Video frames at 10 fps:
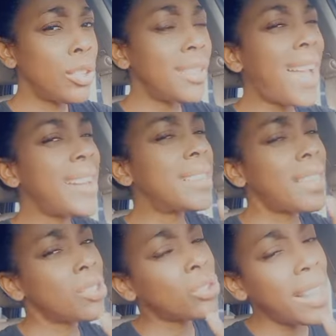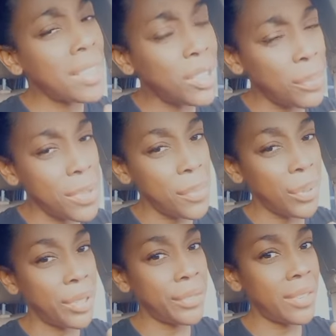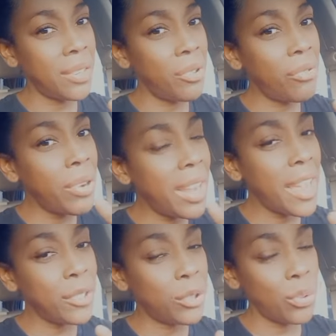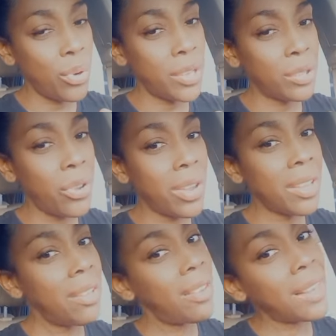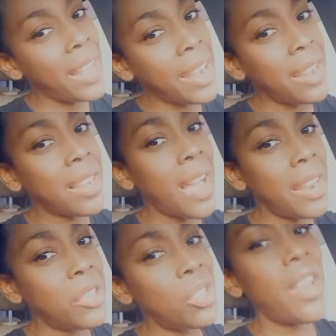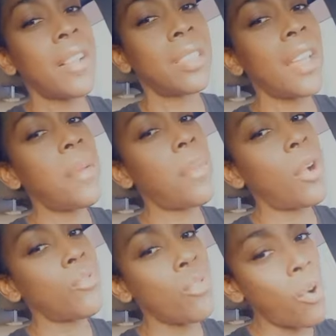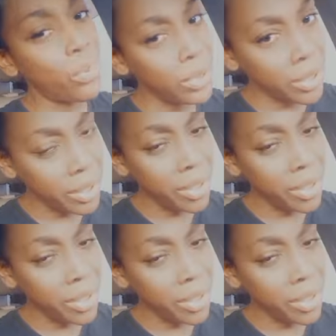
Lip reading: And it's a strategy, people, really and truly. So Clarendon College, next time around.